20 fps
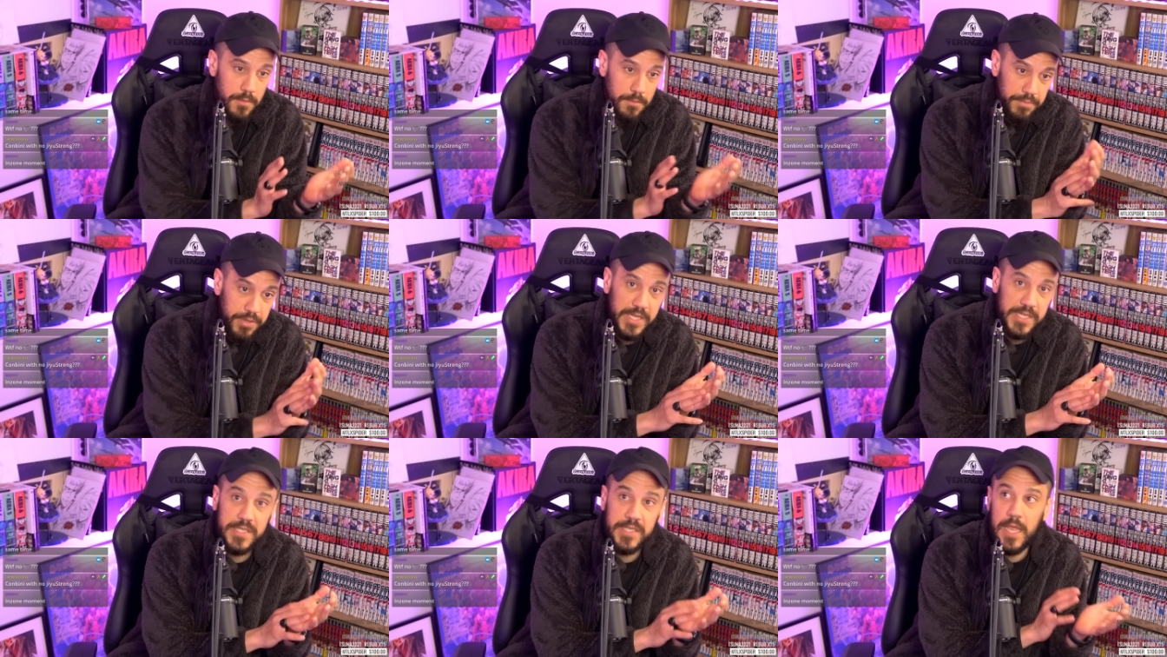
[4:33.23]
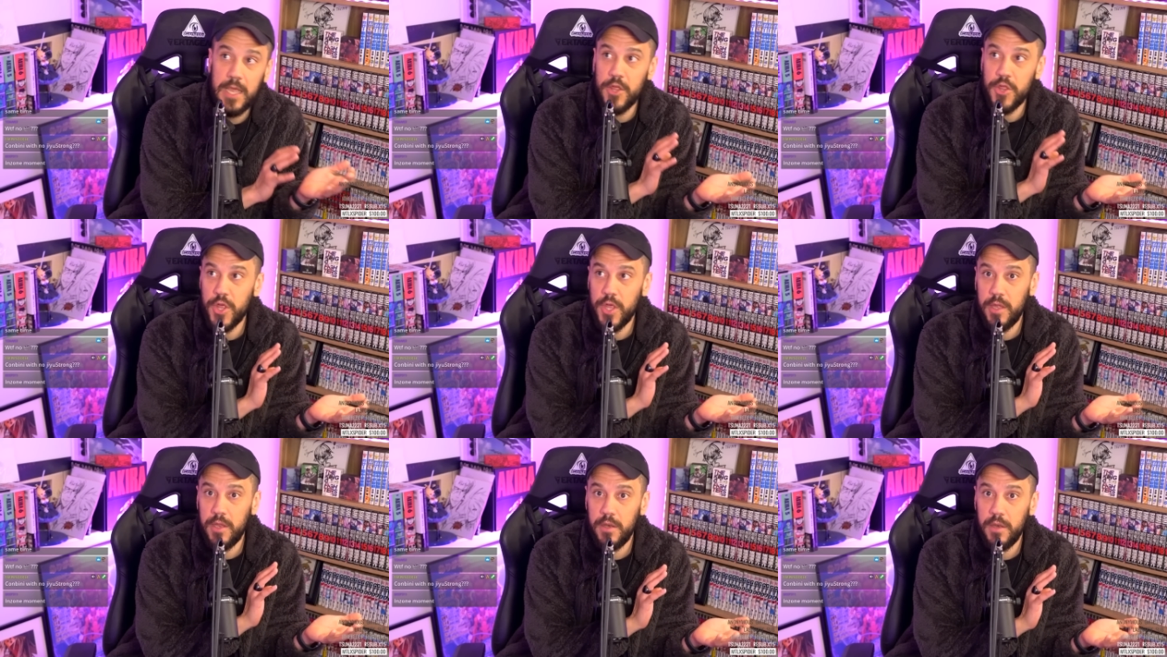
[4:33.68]

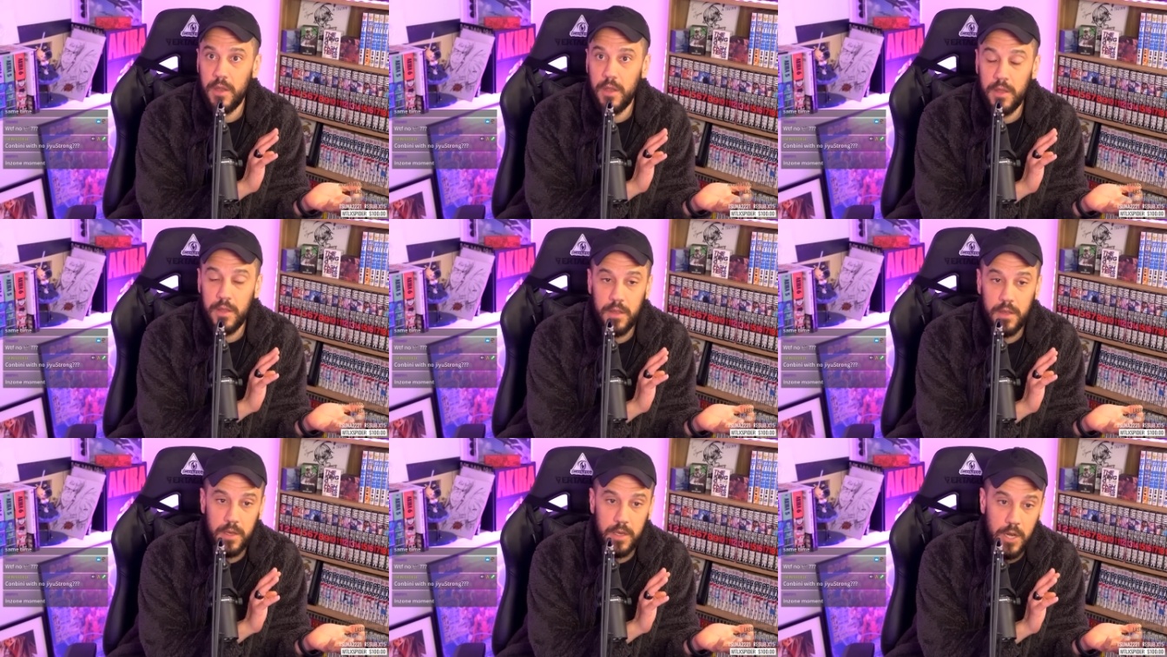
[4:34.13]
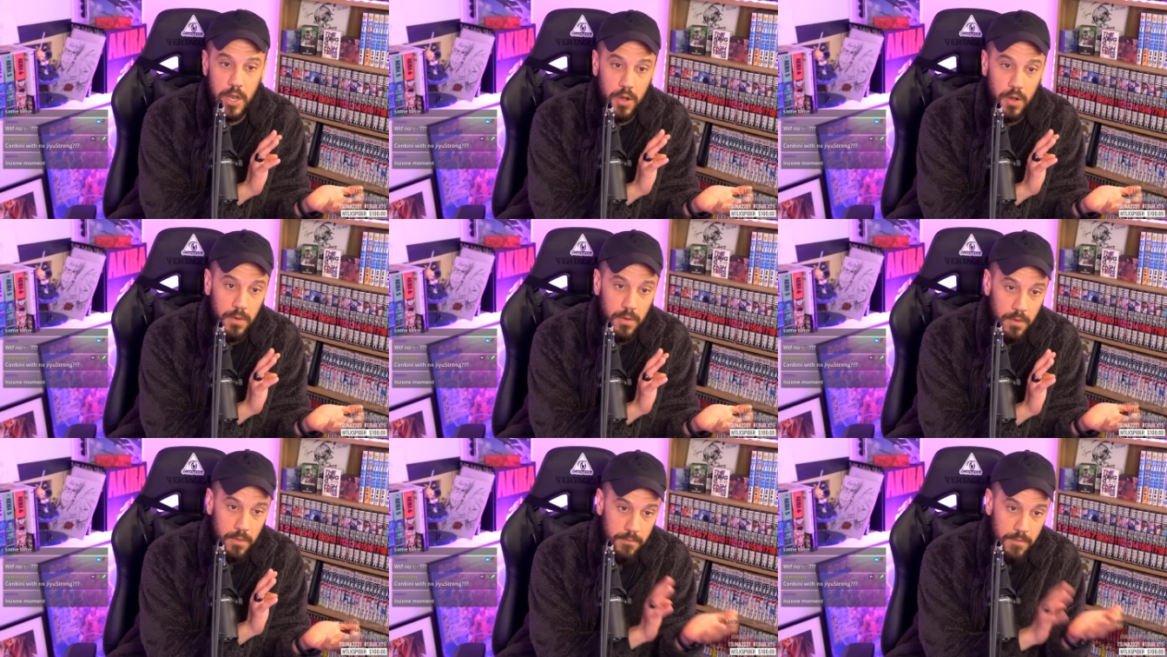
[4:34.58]
PlayStation, you
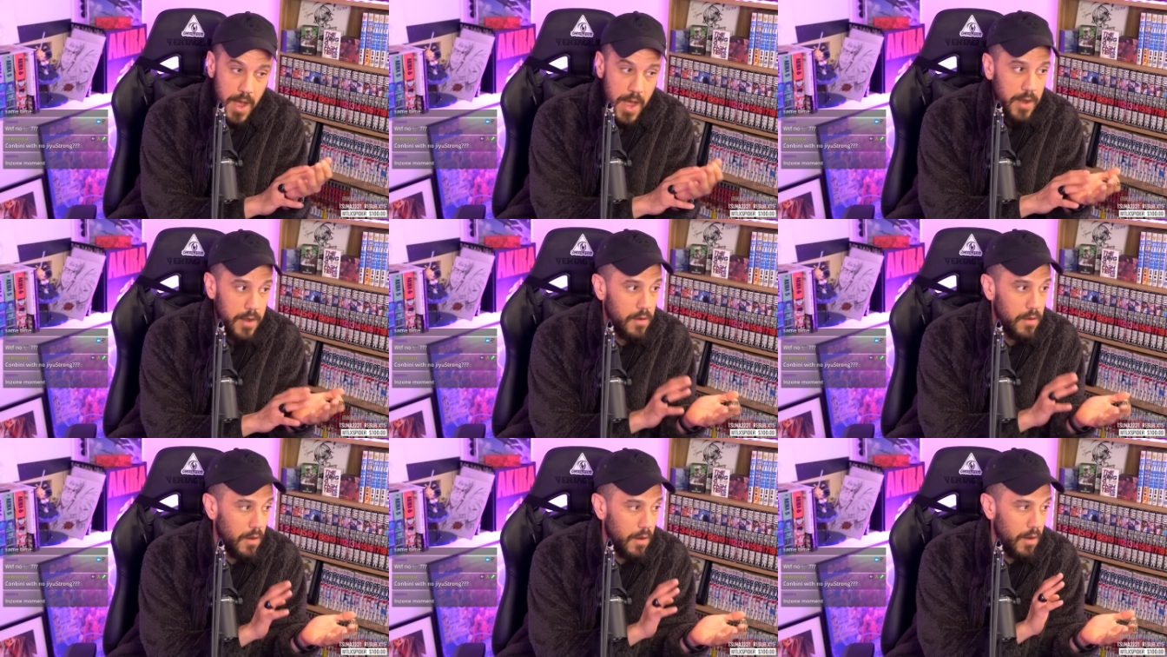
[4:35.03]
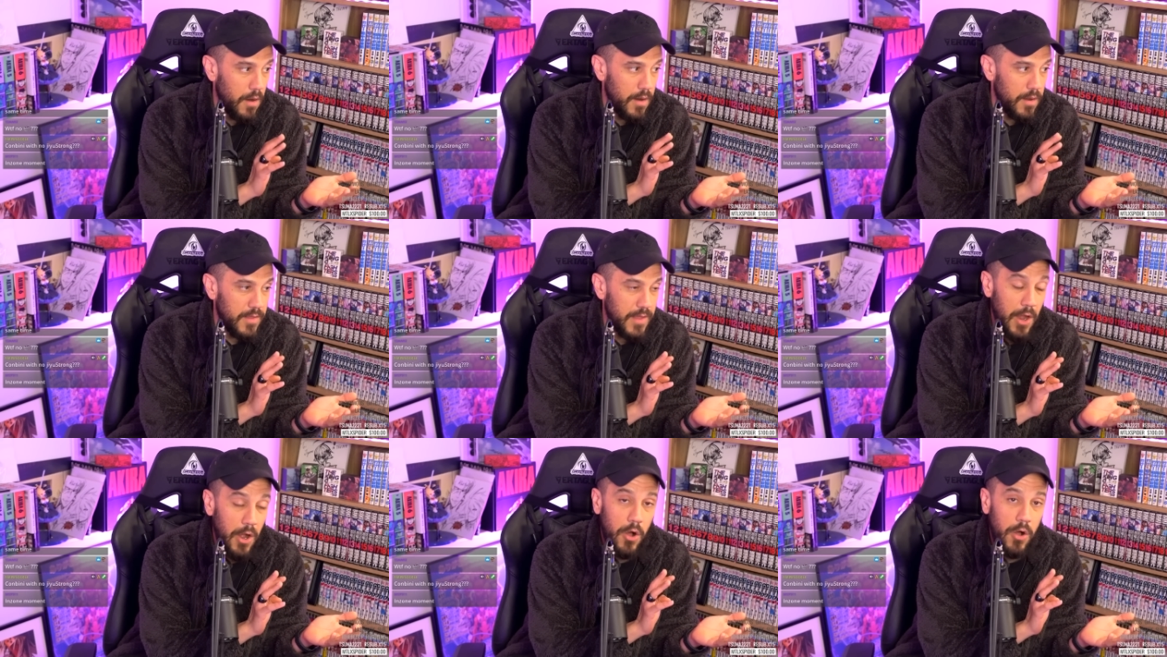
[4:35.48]
know,
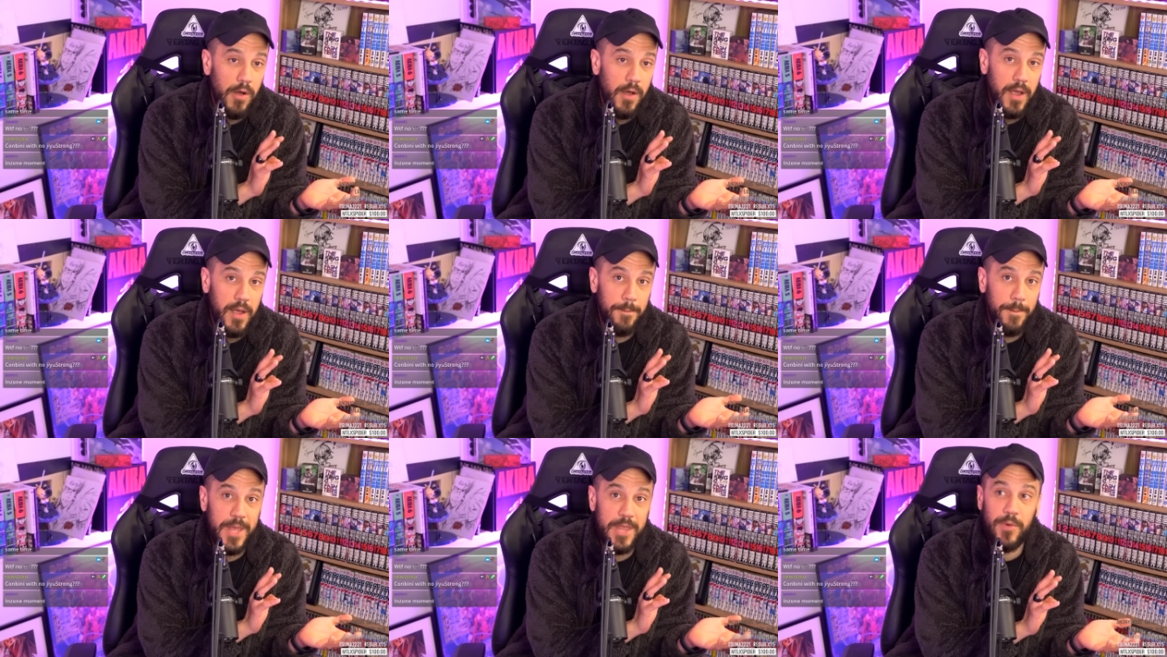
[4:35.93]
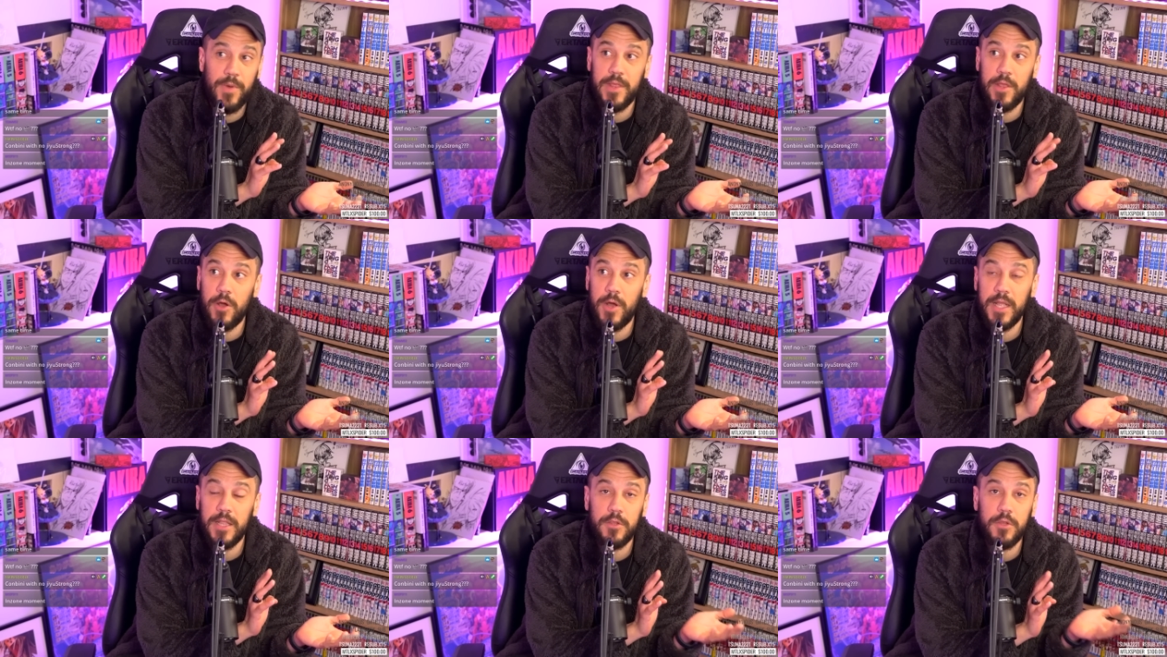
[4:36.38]
monitor. They all, by the way, they
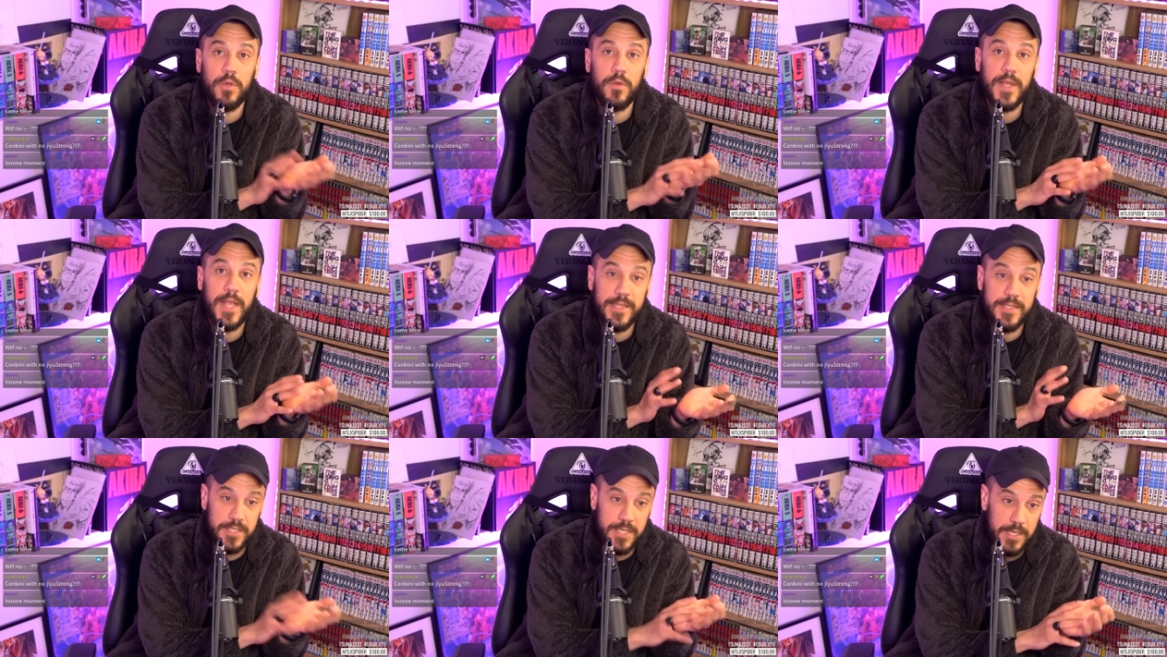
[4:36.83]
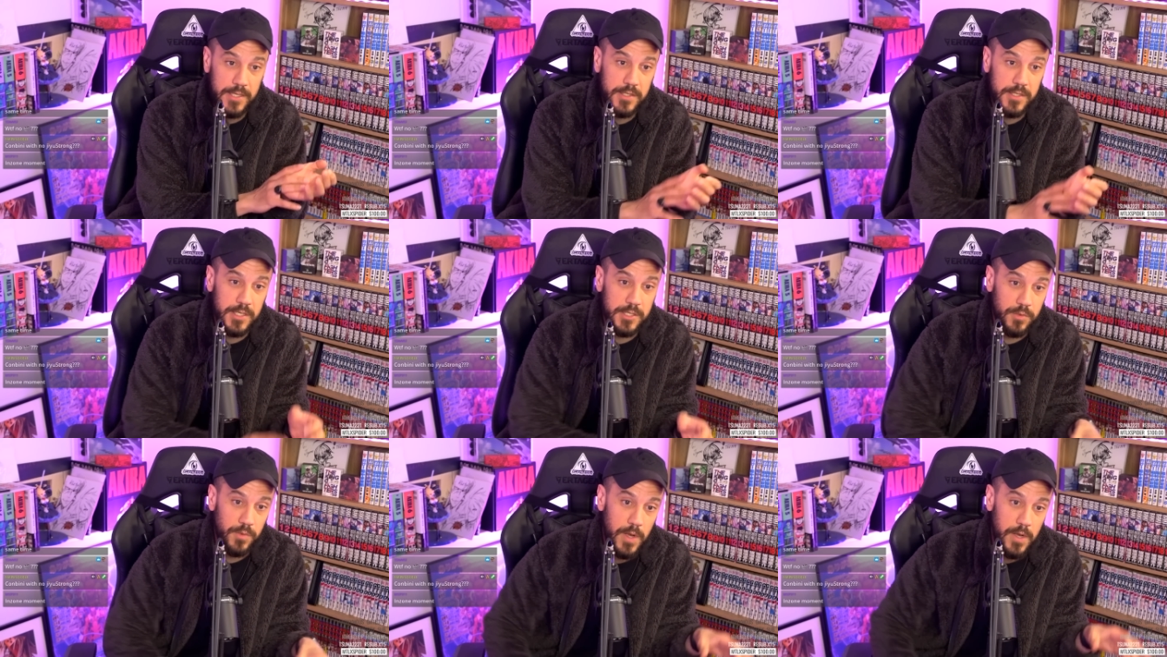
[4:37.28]
all had two
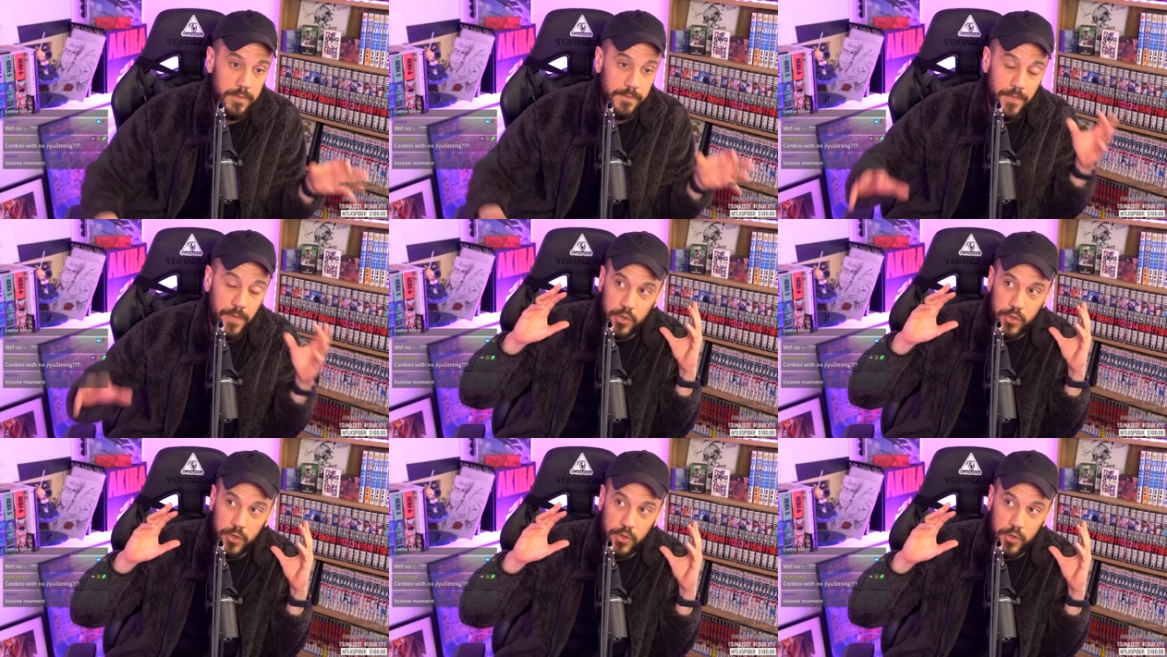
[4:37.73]
headsets as well.